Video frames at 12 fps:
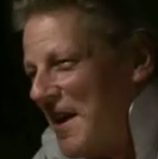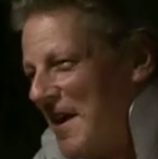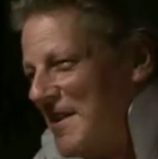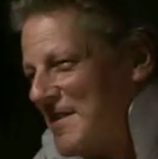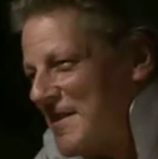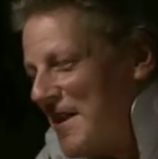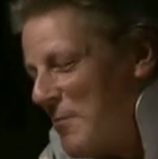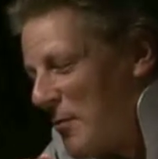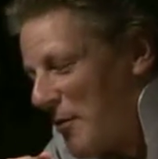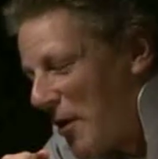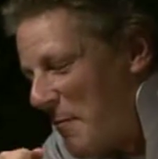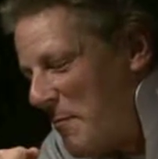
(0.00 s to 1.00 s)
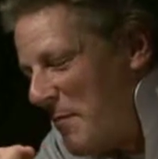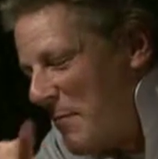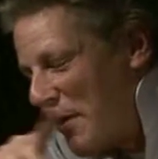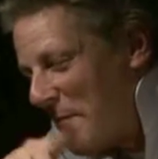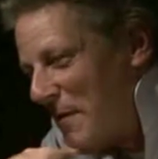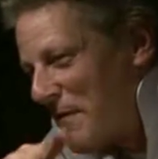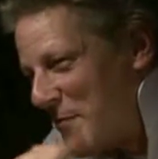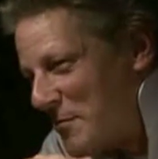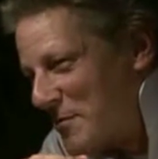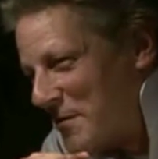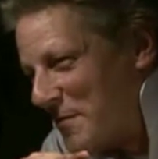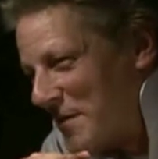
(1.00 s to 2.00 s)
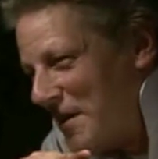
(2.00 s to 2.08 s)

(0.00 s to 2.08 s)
They will become the future